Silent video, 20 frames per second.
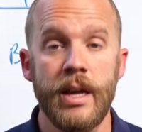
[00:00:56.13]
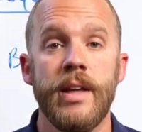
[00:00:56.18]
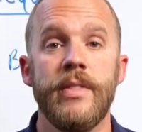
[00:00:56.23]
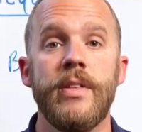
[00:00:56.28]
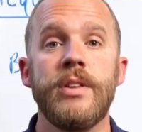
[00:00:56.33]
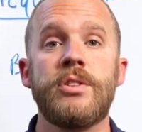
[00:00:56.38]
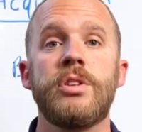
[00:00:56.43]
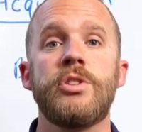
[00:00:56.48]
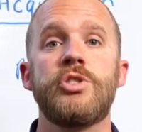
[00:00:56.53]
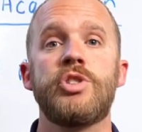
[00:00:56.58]

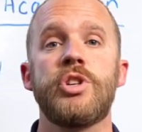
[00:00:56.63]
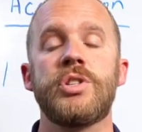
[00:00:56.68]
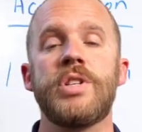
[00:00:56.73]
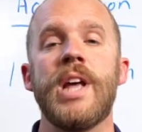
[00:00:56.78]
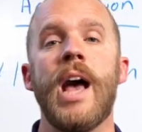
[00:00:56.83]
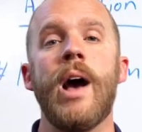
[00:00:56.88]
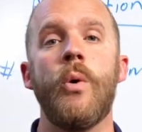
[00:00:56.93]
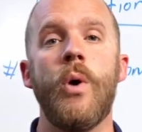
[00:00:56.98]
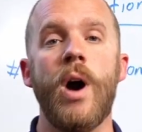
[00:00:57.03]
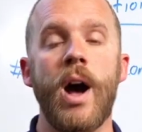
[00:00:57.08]
This is just
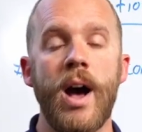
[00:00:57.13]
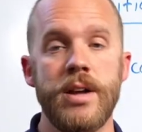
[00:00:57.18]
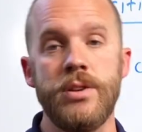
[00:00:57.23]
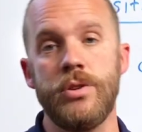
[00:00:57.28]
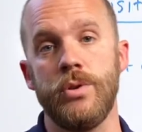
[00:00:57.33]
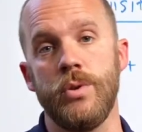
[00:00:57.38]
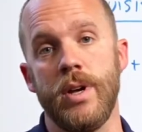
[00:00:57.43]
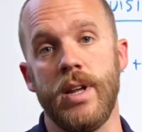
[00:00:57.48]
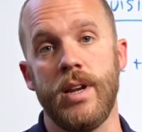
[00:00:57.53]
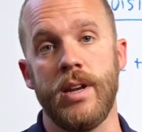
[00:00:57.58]
how I
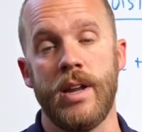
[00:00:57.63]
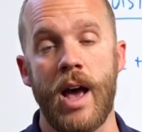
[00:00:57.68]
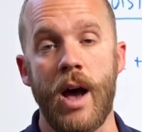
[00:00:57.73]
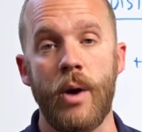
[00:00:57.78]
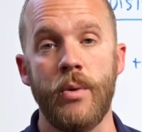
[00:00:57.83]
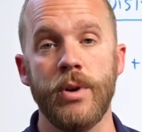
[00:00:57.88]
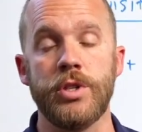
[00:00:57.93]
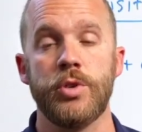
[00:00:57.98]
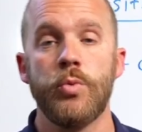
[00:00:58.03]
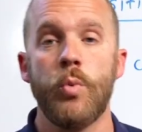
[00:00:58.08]
do it and
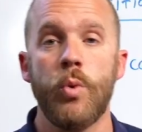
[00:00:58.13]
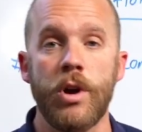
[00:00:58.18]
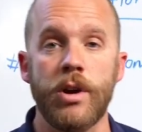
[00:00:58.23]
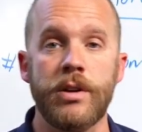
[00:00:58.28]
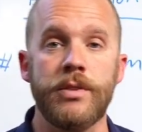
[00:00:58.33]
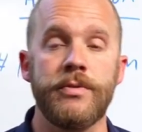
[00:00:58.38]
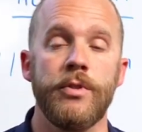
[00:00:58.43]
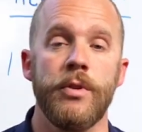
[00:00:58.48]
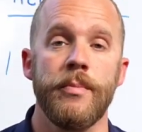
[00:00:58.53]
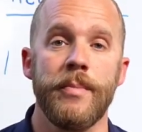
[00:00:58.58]
how it's
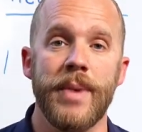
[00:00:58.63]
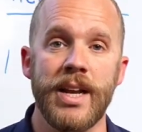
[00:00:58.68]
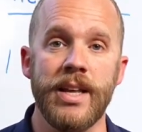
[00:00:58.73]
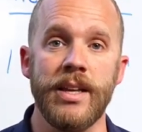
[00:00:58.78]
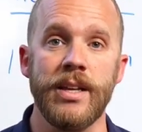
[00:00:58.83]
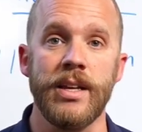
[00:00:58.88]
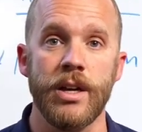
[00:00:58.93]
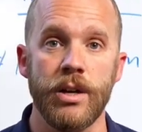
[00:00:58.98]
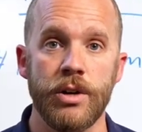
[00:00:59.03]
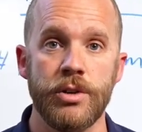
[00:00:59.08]
worked for many
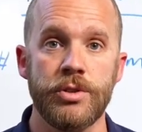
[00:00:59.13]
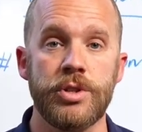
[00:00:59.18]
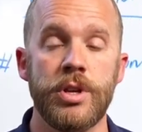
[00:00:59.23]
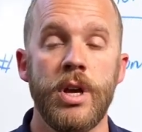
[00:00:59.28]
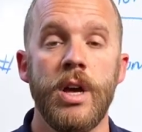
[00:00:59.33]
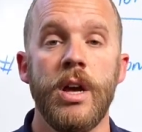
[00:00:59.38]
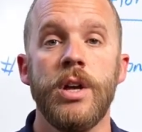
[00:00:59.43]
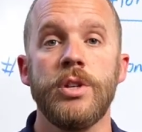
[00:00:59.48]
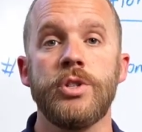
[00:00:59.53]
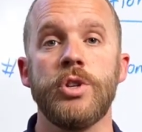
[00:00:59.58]
years.
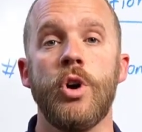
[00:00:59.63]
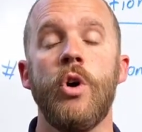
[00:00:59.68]
So